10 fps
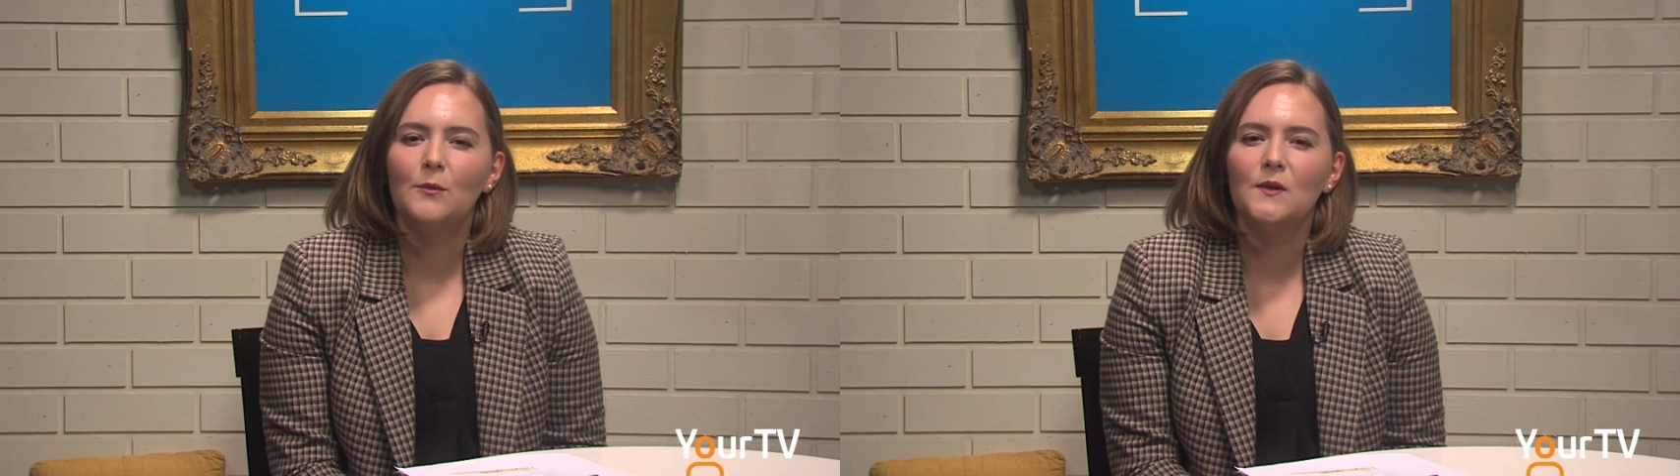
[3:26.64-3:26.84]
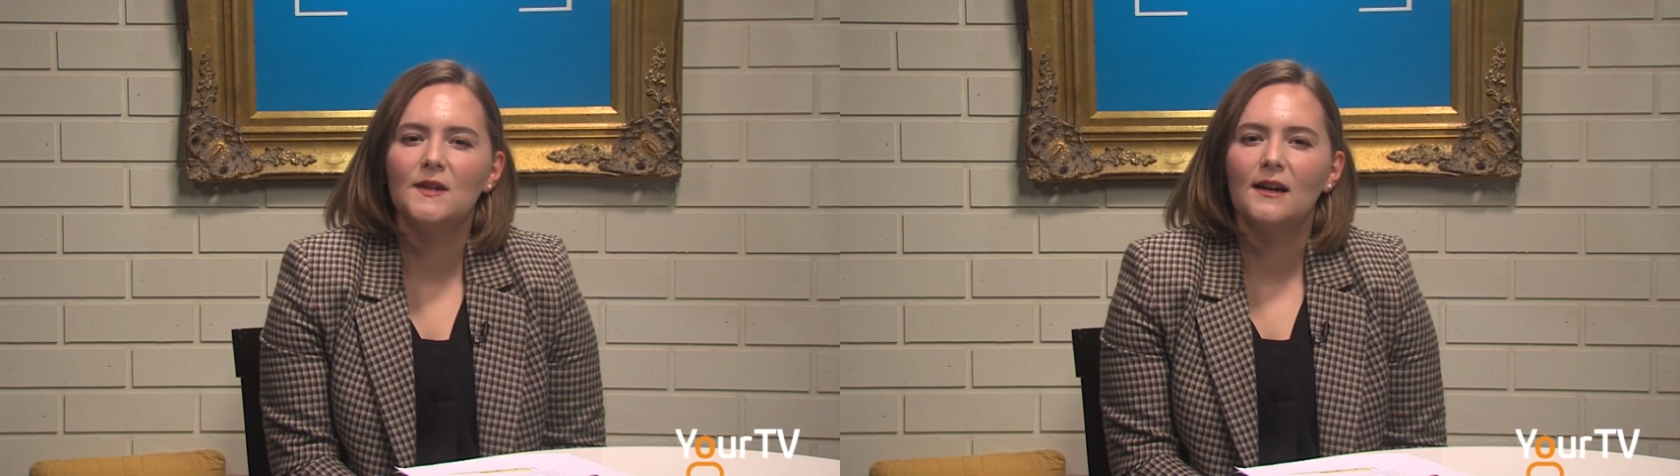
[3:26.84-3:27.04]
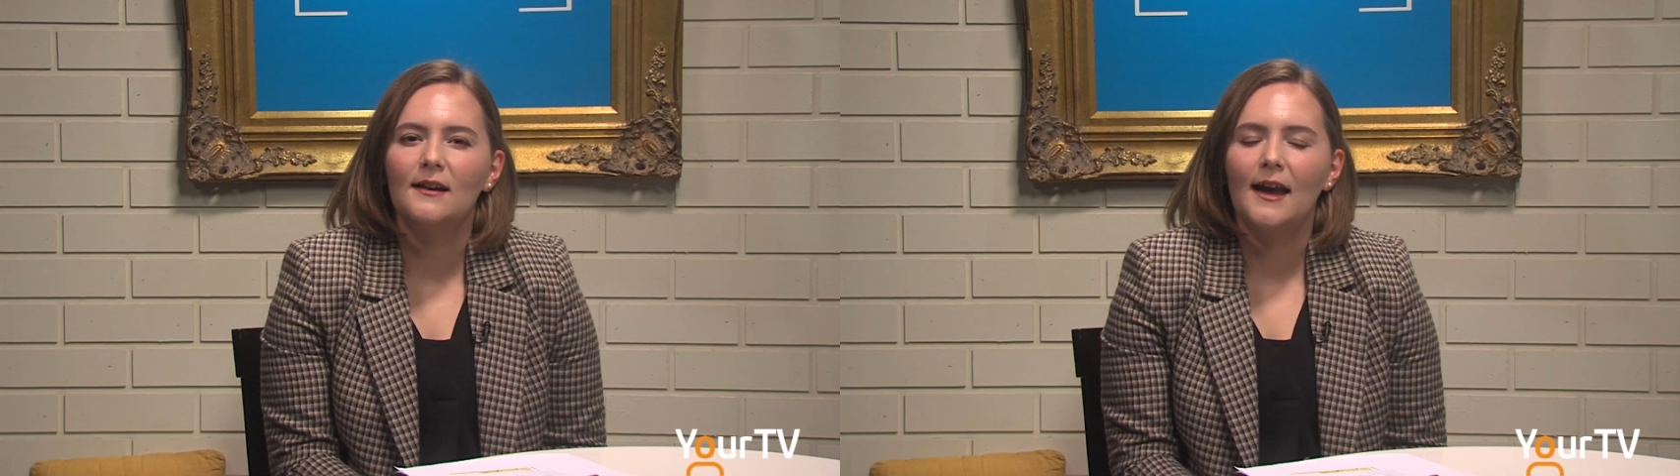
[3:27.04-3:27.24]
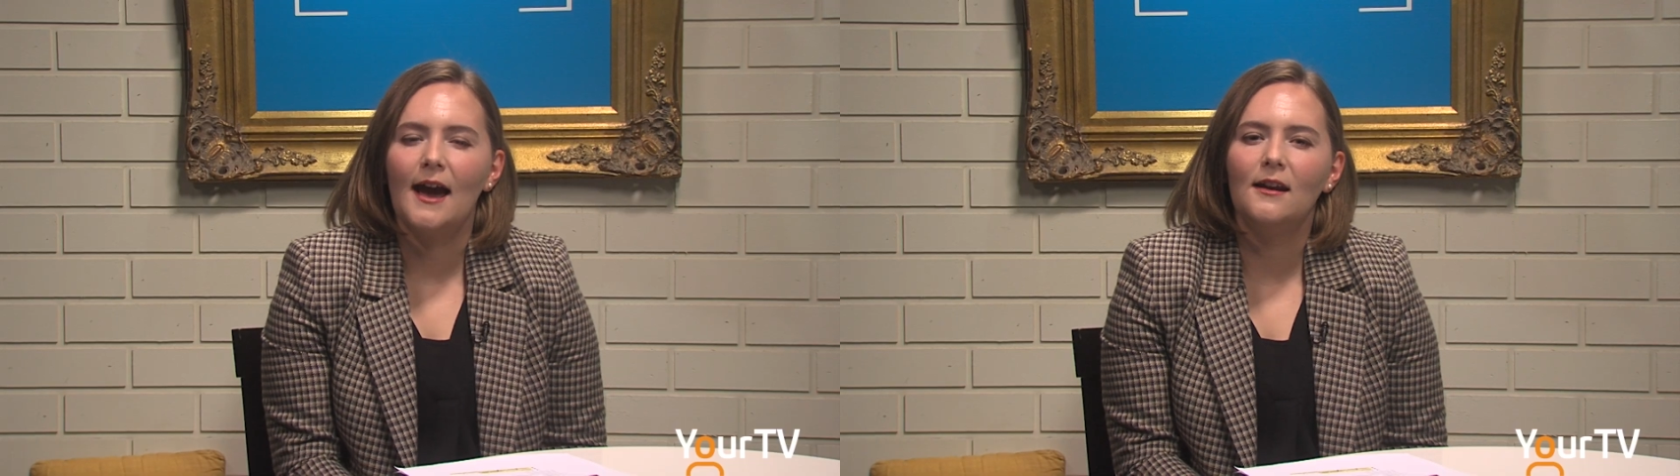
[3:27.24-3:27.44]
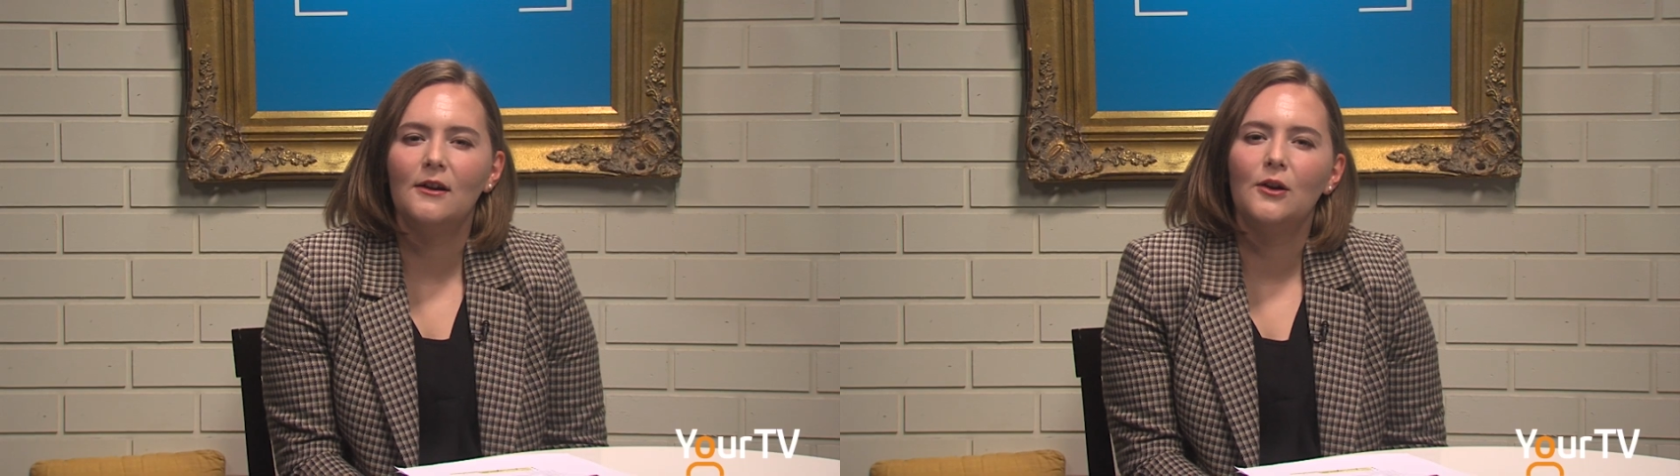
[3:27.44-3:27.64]
music in
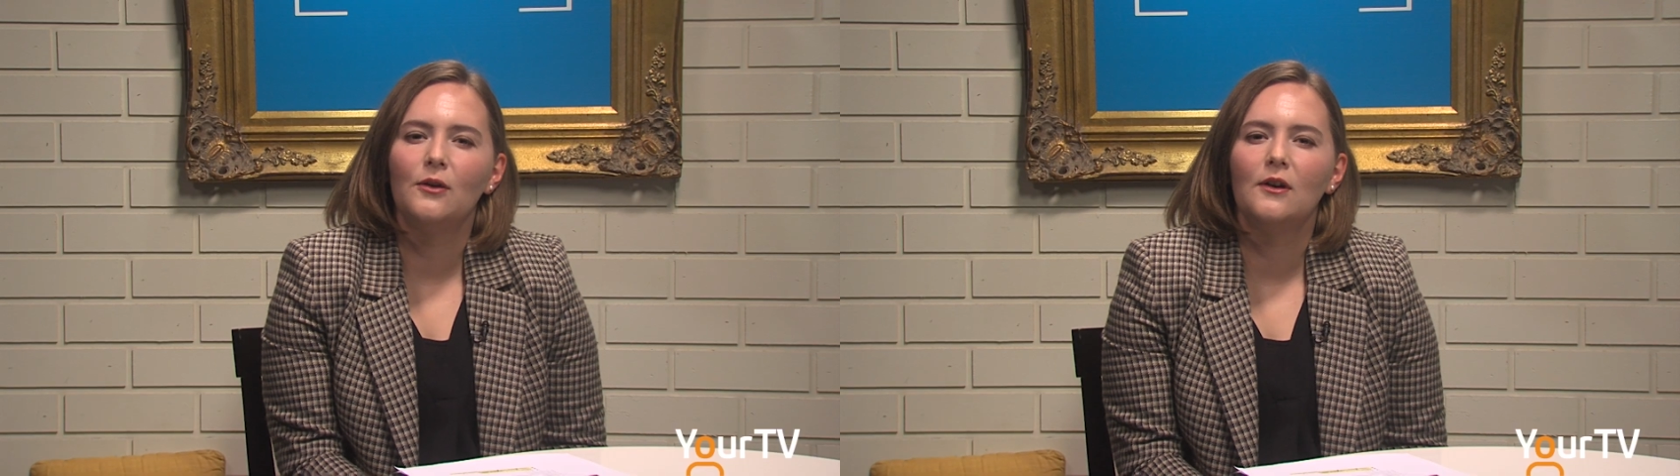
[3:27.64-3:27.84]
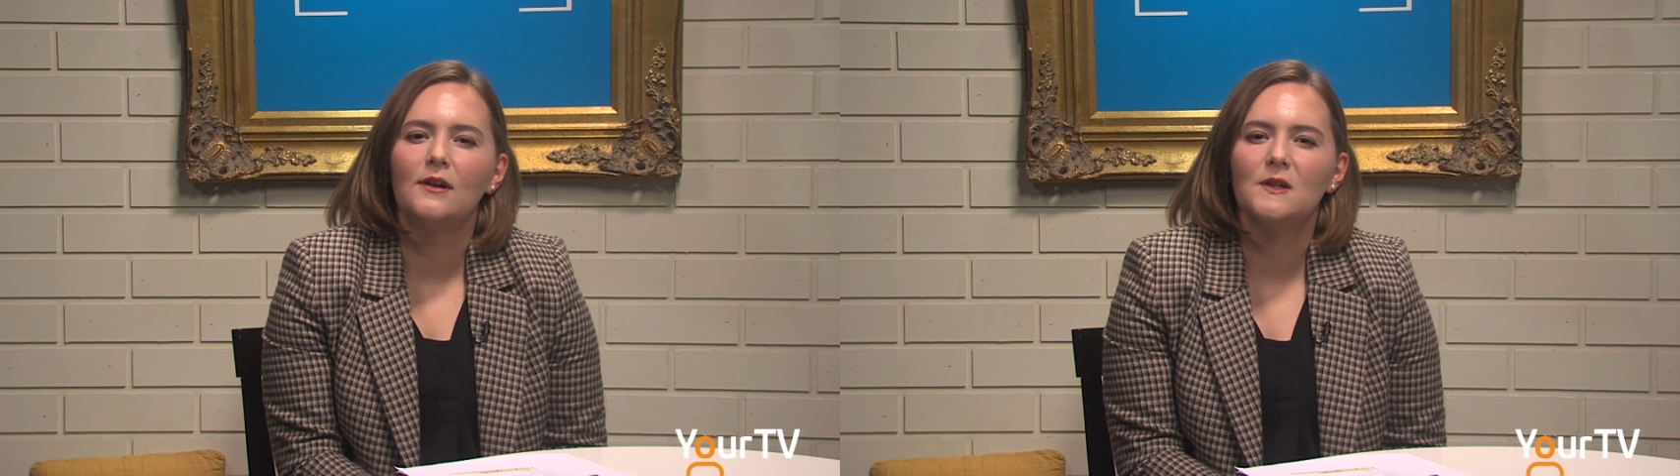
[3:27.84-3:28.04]
Canada, you think,